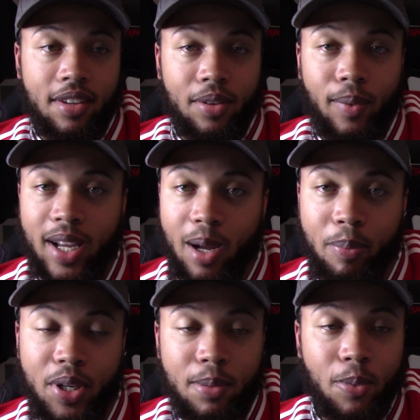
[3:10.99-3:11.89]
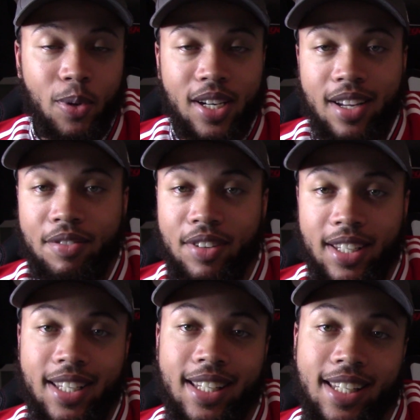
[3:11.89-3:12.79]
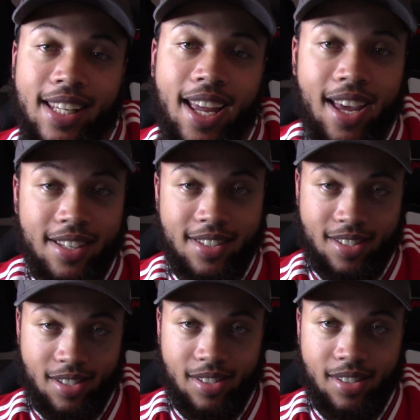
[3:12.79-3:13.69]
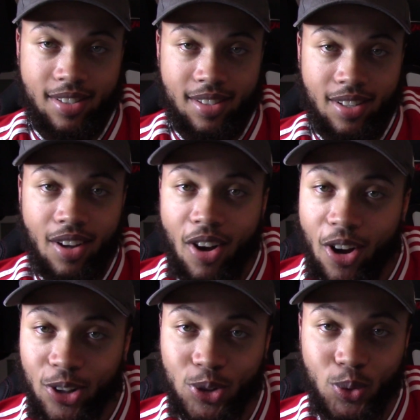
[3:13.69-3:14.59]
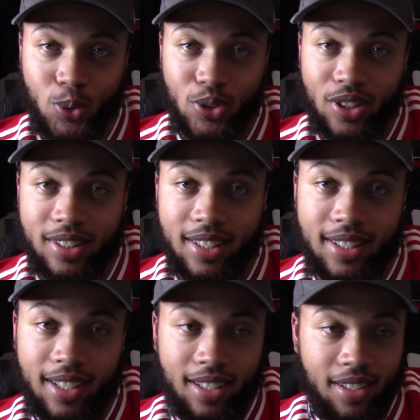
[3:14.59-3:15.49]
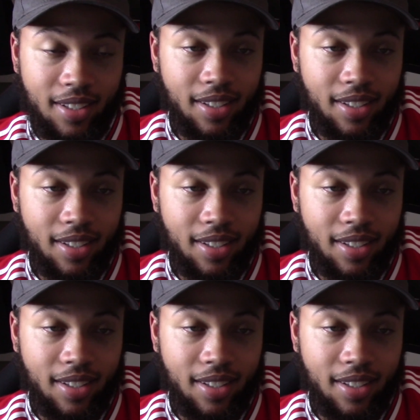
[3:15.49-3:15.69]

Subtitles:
Wake up in the morning, I'm thinking, yes, Arsenal's on today.